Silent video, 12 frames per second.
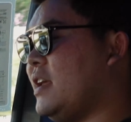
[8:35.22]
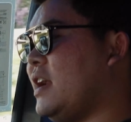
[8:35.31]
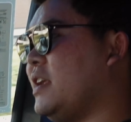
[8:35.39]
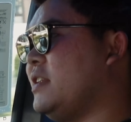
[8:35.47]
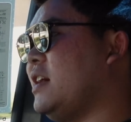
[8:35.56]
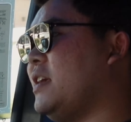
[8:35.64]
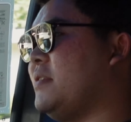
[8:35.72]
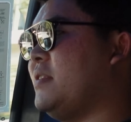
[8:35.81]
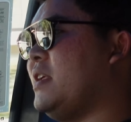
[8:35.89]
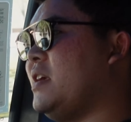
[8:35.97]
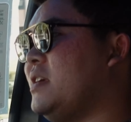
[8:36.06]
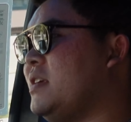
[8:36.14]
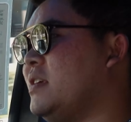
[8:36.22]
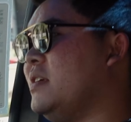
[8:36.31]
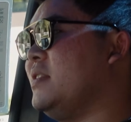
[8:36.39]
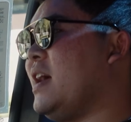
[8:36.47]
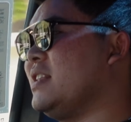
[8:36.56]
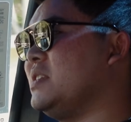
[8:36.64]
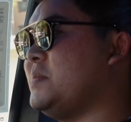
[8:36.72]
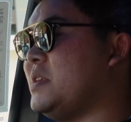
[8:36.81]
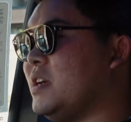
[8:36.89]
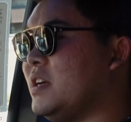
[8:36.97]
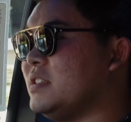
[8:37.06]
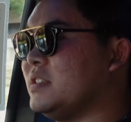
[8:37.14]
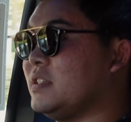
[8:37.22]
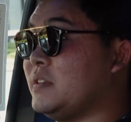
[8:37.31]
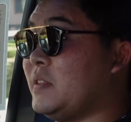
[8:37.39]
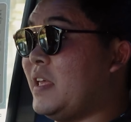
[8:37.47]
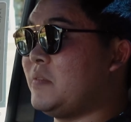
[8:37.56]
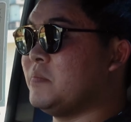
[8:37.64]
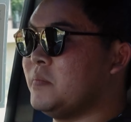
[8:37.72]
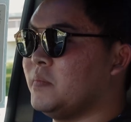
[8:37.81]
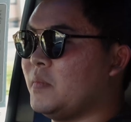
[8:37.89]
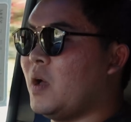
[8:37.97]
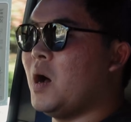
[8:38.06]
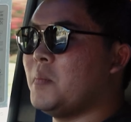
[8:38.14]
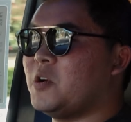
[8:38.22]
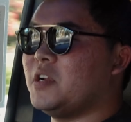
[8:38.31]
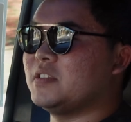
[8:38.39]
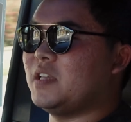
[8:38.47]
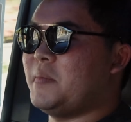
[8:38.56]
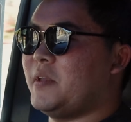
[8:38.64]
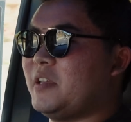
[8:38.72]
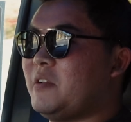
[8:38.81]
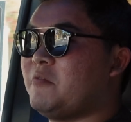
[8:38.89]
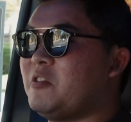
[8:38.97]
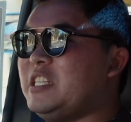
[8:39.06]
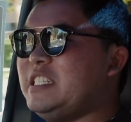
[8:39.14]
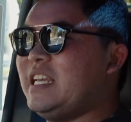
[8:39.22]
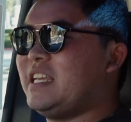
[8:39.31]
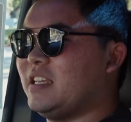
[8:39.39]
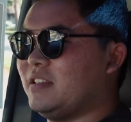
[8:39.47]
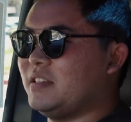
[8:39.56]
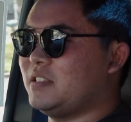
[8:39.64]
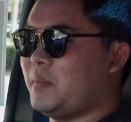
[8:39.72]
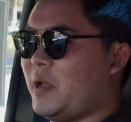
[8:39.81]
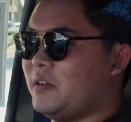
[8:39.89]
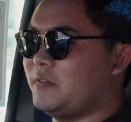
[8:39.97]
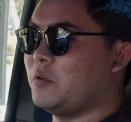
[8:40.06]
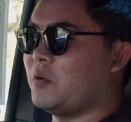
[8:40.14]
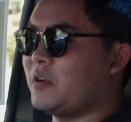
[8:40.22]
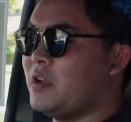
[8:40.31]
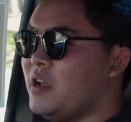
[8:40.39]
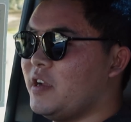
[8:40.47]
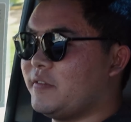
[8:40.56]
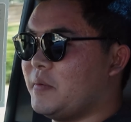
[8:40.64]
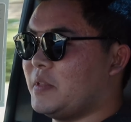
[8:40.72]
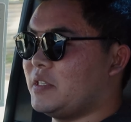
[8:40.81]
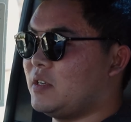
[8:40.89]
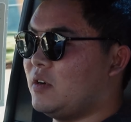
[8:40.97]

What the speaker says: and I think that's because like Hummer is claiming a ridiculous amount of torque from this